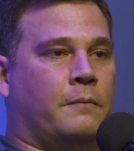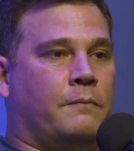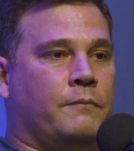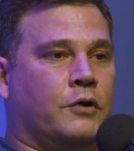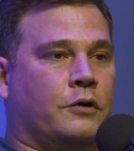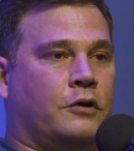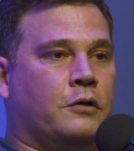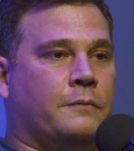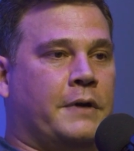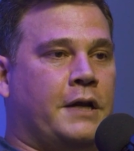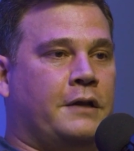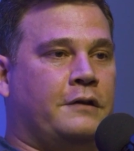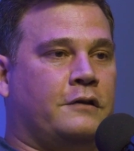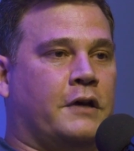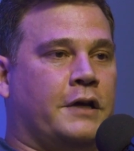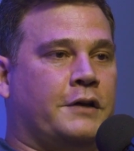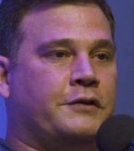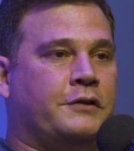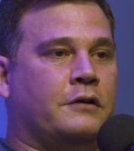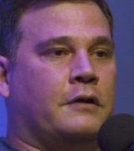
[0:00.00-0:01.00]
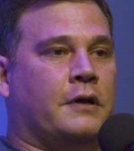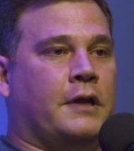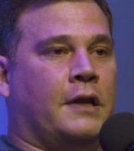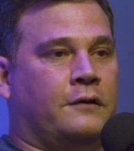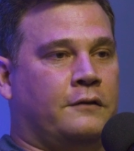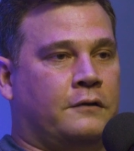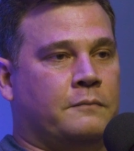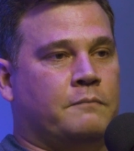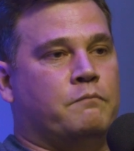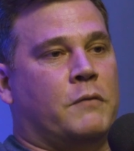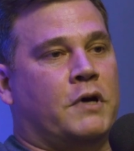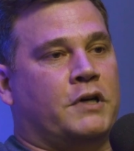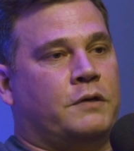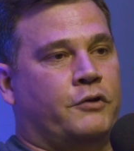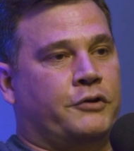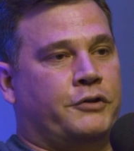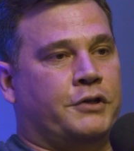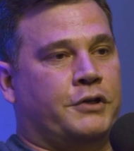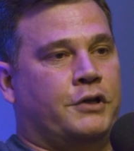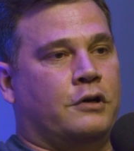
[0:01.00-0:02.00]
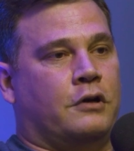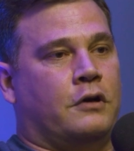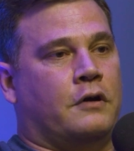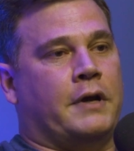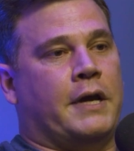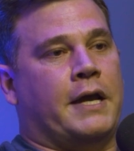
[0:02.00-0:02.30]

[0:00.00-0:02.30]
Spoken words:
your Kubernetes cluster, and it's much more secure,